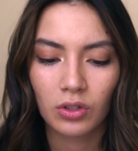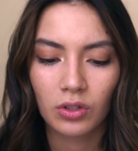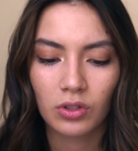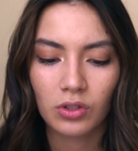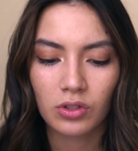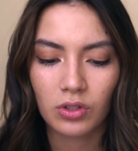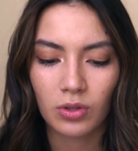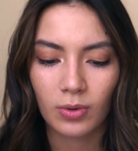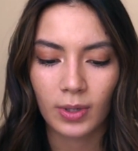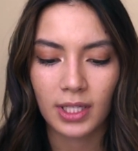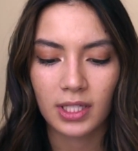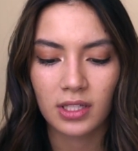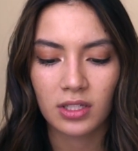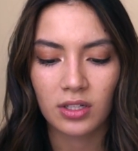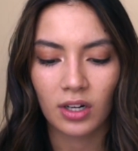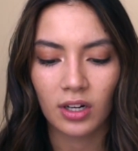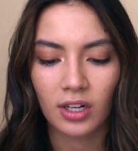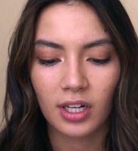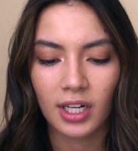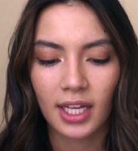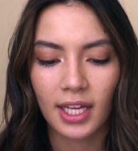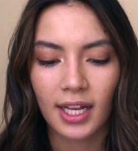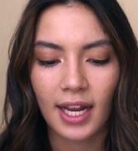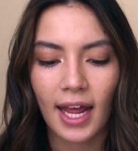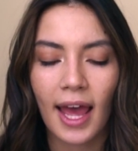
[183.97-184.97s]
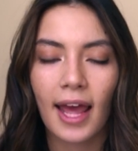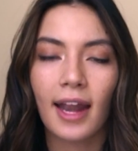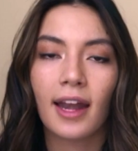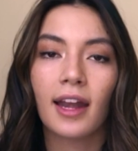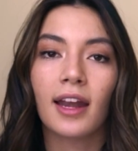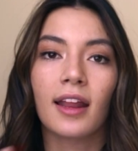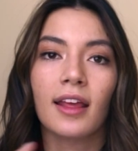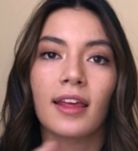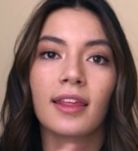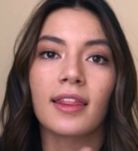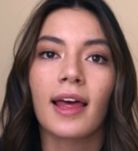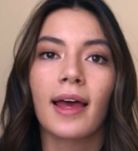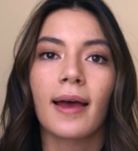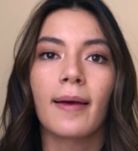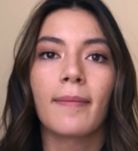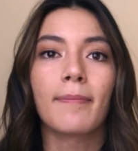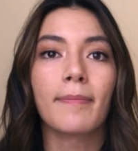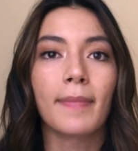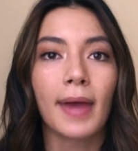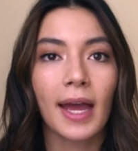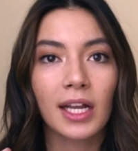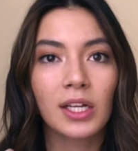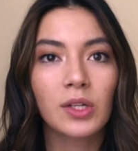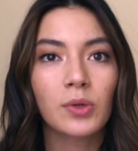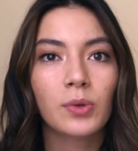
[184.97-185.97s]
So I started editing them
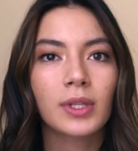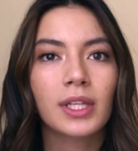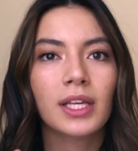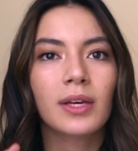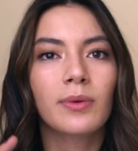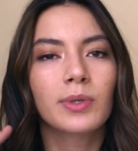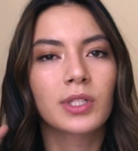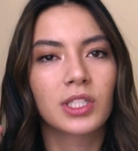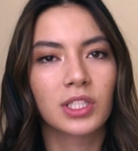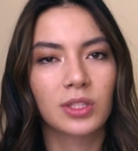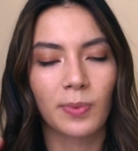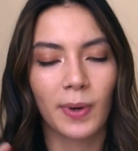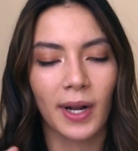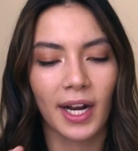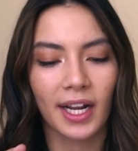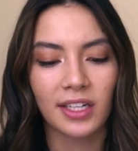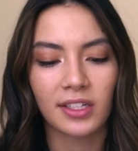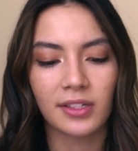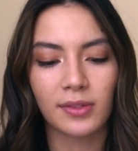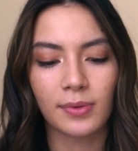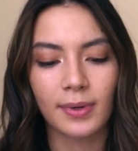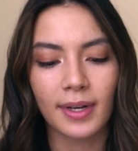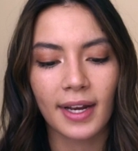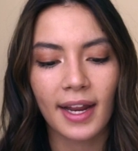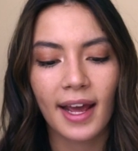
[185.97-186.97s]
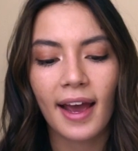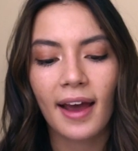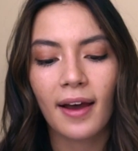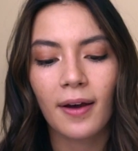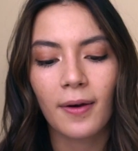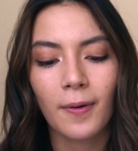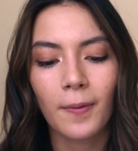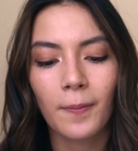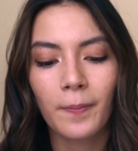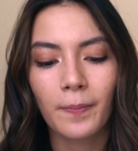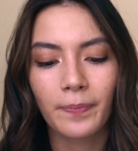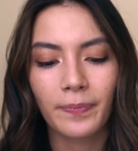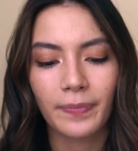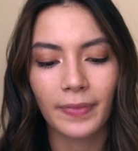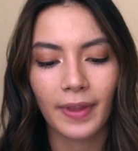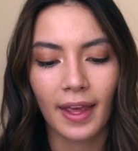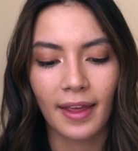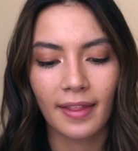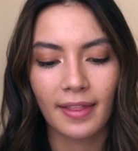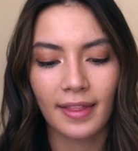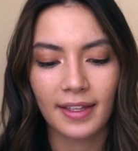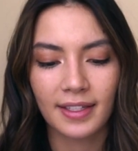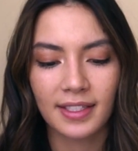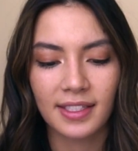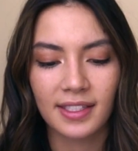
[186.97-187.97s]
manually, which is what I do now.
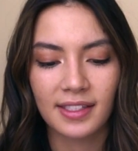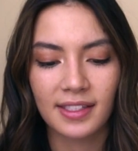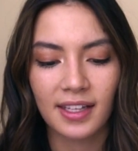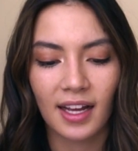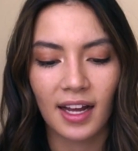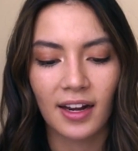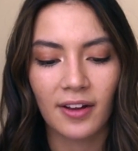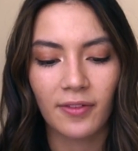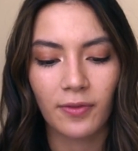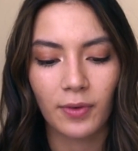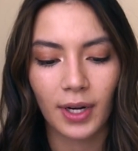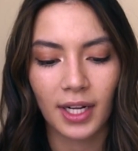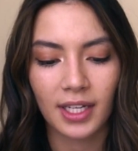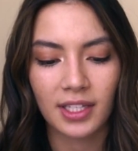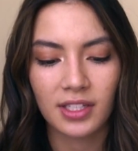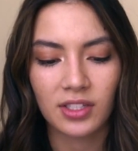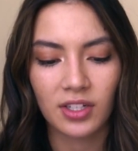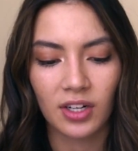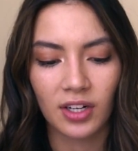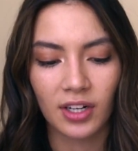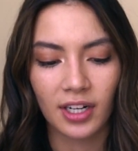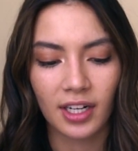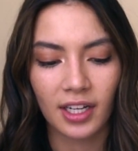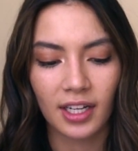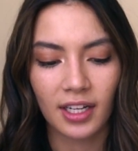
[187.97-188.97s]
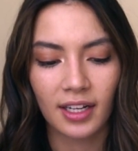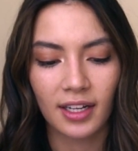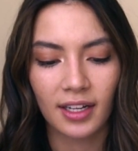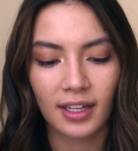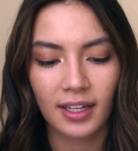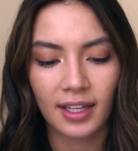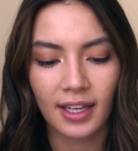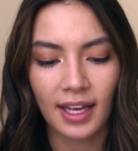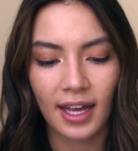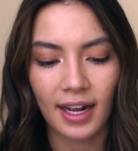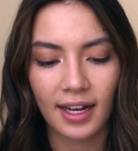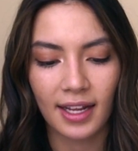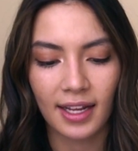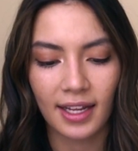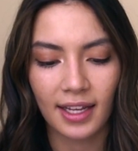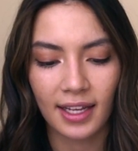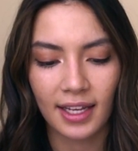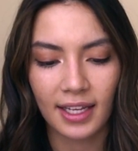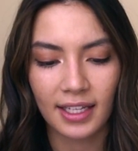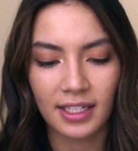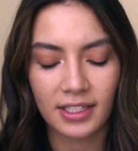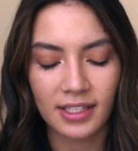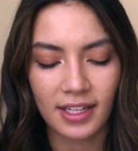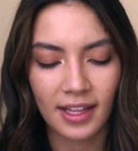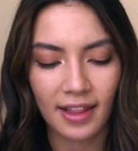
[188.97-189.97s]
And this is kind of when I started getting
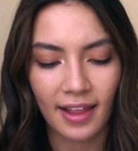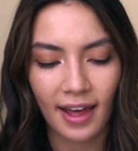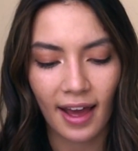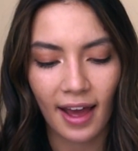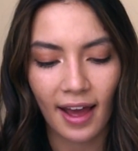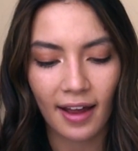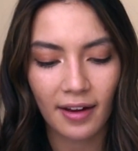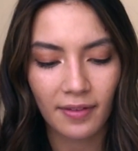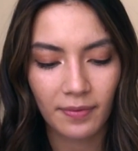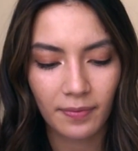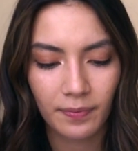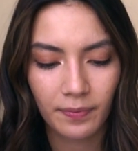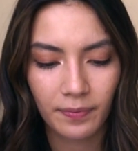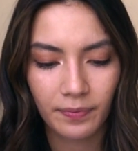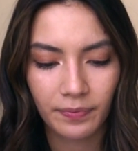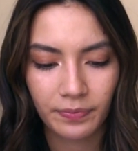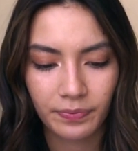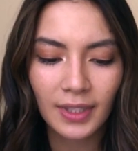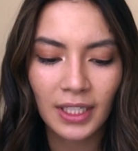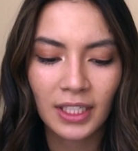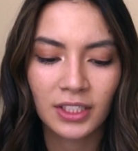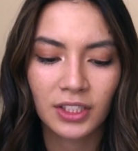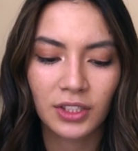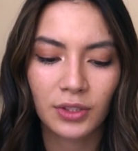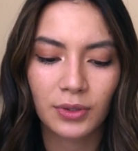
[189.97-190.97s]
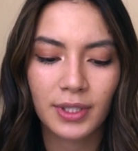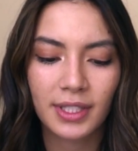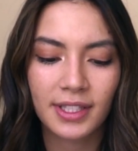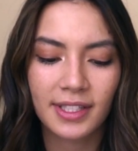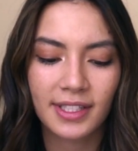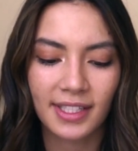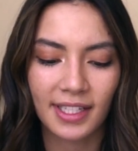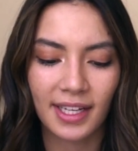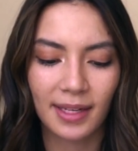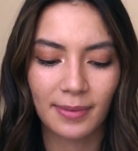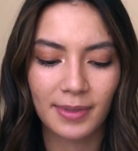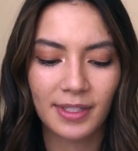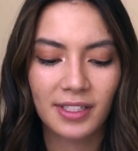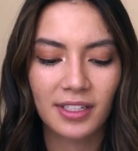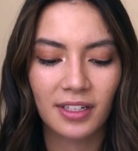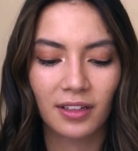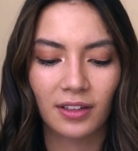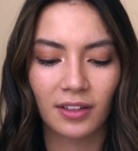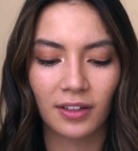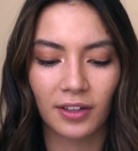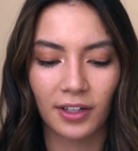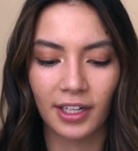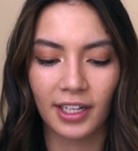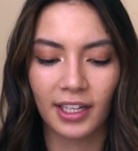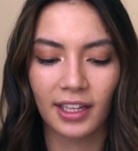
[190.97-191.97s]
into that. As you can see, I'm still
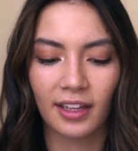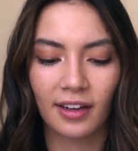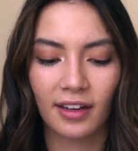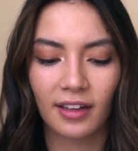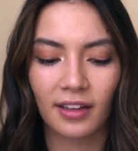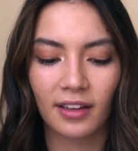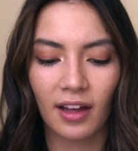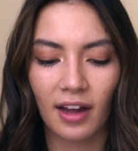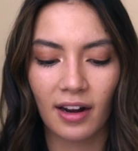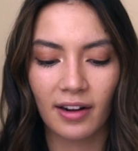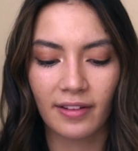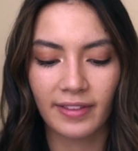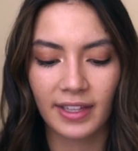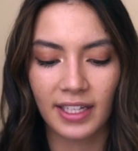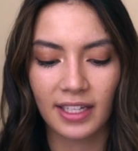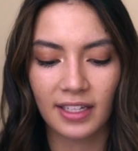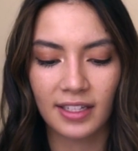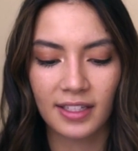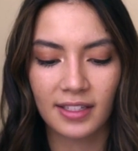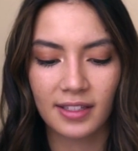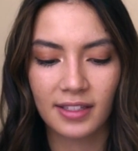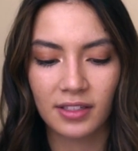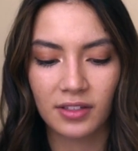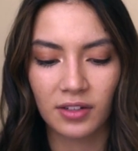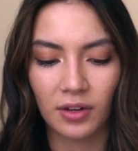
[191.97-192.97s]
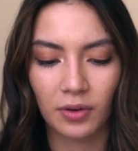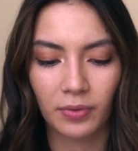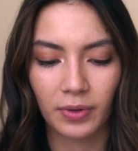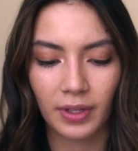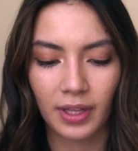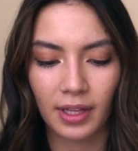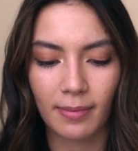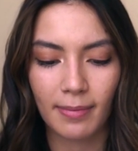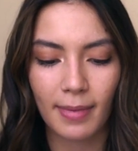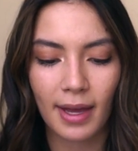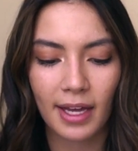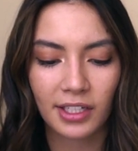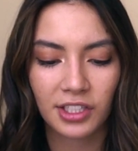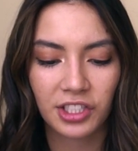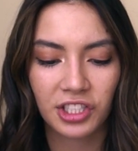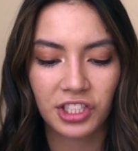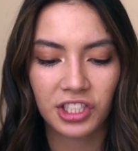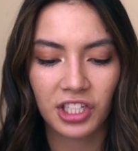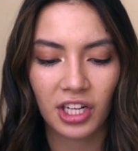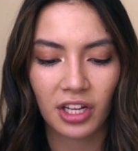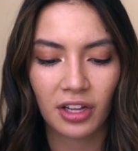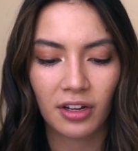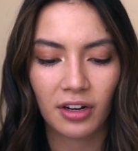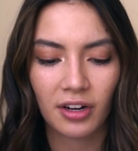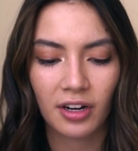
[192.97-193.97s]
learning. Like a lot of these don't really match each
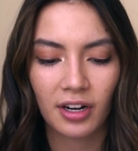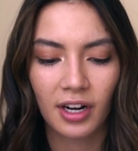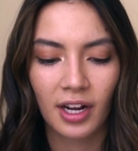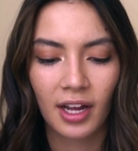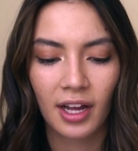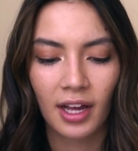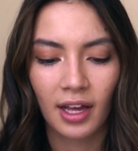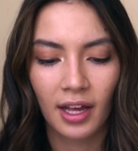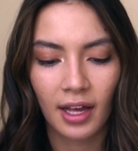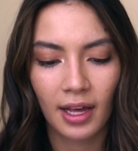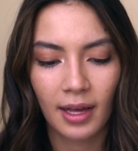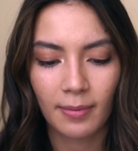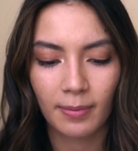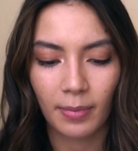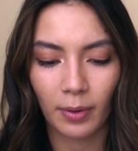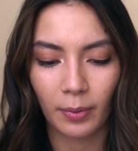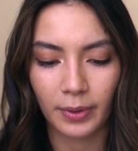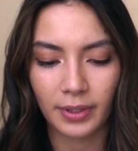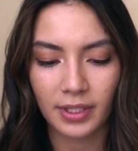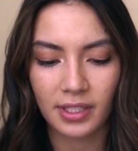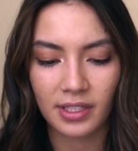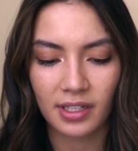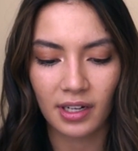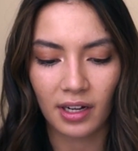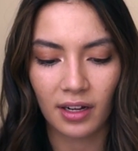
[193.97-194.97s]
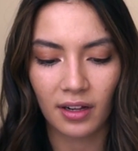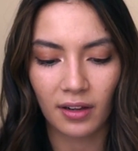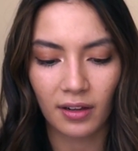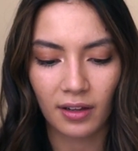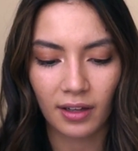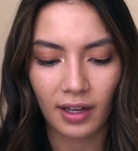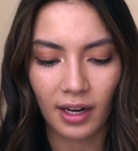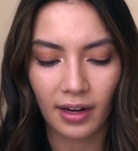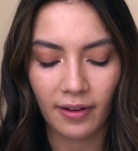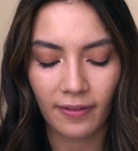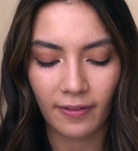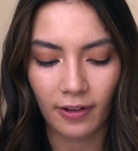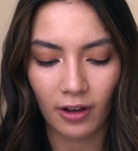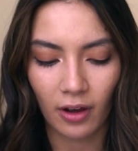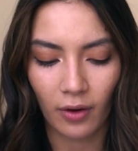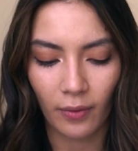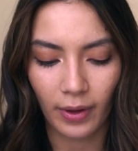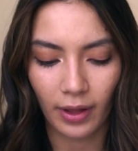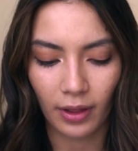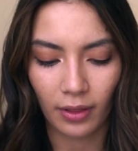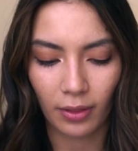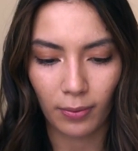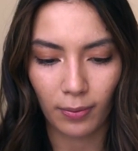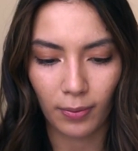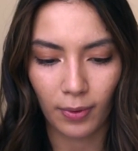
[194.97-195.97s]
other, but we're still kind of
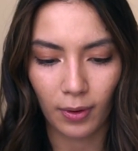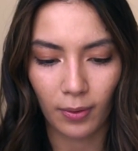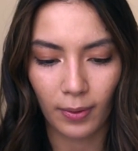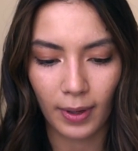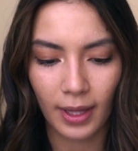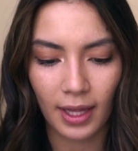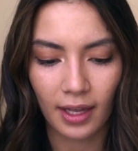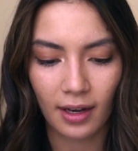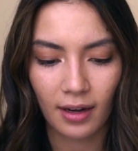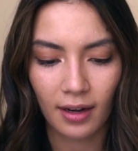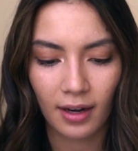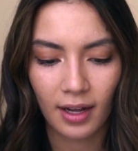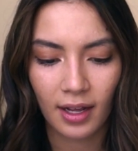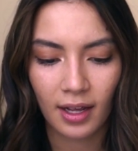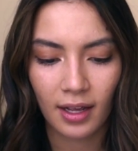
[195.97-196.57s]
going through it.